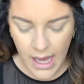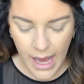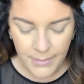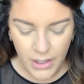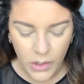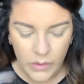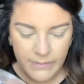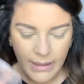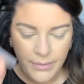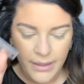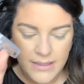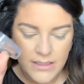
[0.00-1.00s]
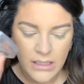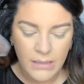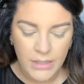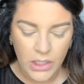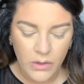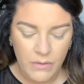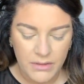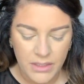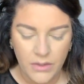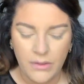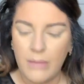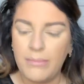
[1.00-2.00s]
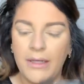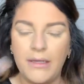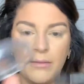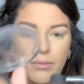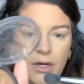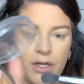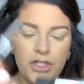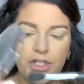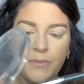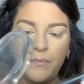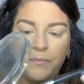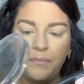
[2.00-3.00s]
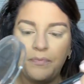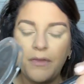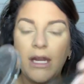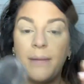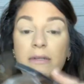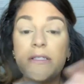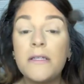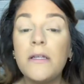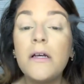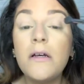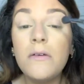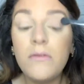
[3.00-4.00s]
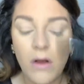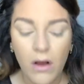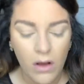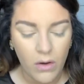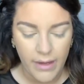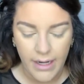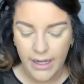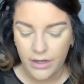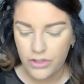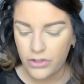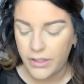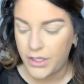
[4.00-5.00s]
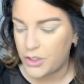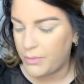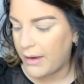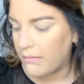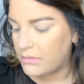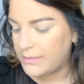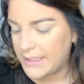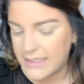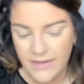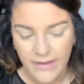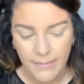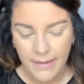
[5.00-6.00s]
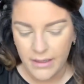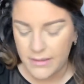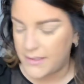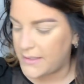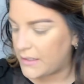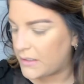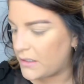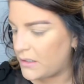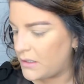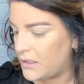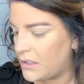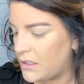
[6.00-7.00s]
I'm going to go with my bronzer. I'm going to go in with the Unique blending brush. And I'm just going to, oh wait, actually I should probably, because I've got my concealer.